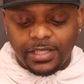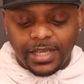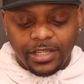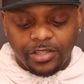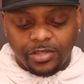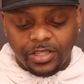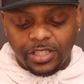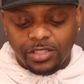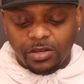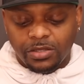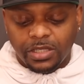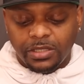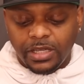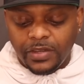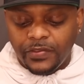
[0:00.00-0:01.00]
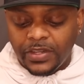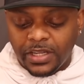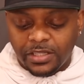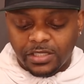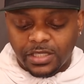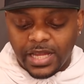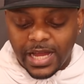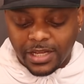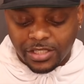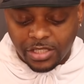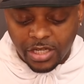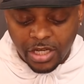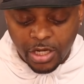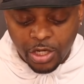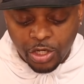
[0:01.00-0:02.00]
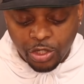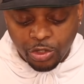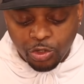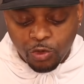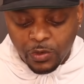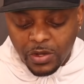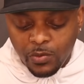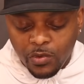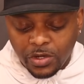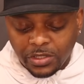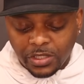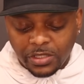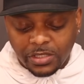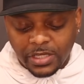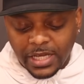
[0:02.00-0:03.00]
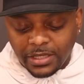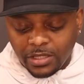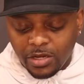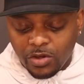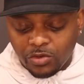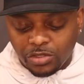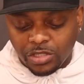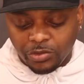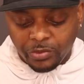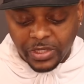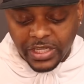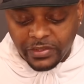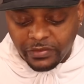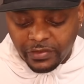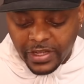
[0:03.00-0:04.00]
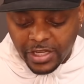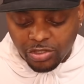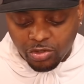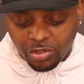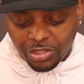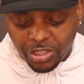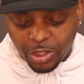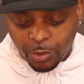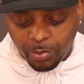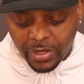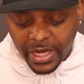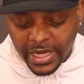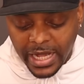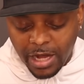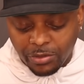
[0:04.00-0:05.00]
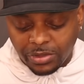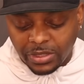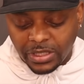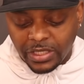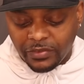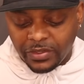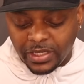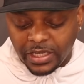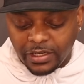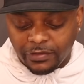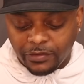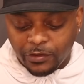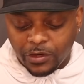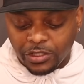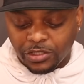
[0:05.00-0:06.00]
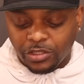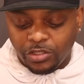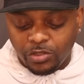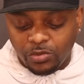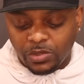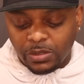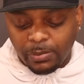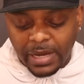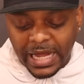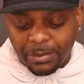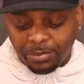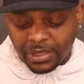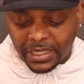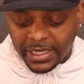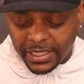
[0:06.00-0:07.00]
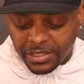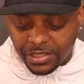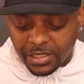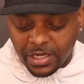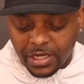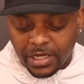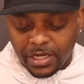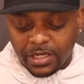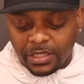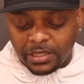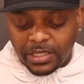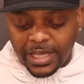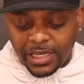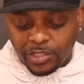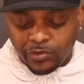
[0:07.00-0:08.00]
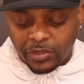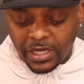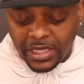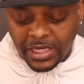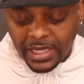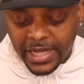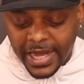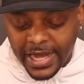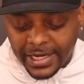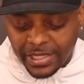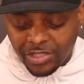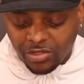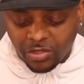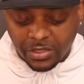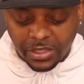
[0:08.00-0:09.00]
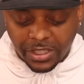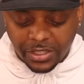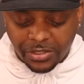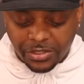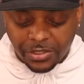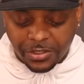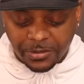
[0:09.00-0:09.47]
hey Chris, on the dividend stocks, do we want to set those to reinvest or just pay out the dividend for us to use to buy plays? Thanks for any guidance on this.